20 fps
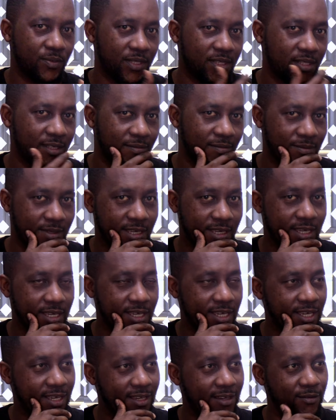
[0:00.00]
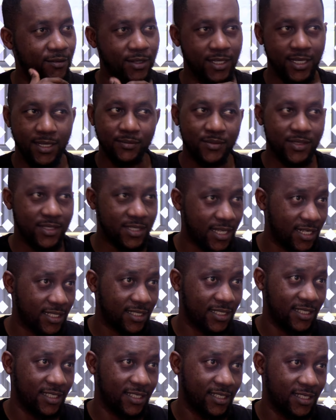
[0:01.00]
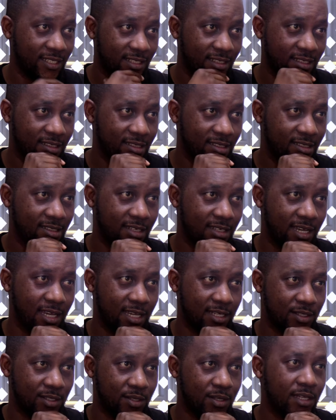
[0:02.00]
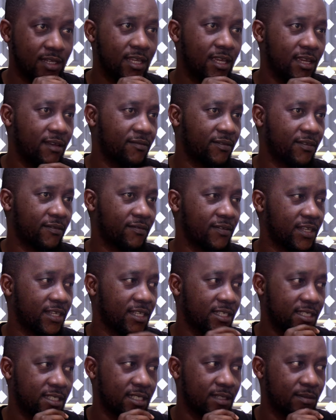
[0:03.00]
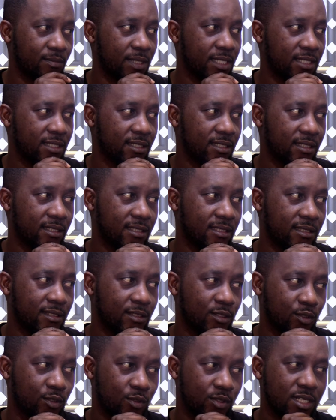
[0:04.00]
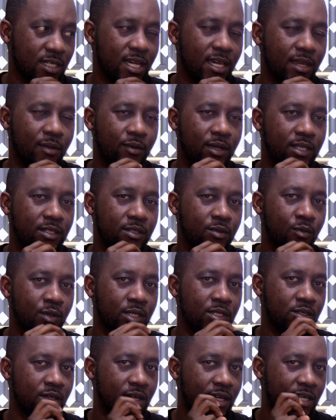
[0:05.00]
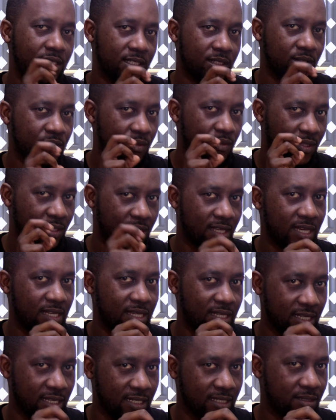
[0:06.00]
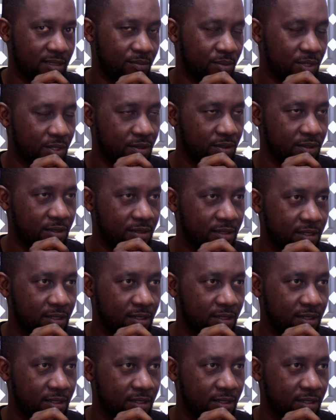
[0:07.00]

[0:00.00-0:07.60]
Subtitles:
with them. When I'm starting, I don't have the financial muscle to try. What's your answer to that entrepreneur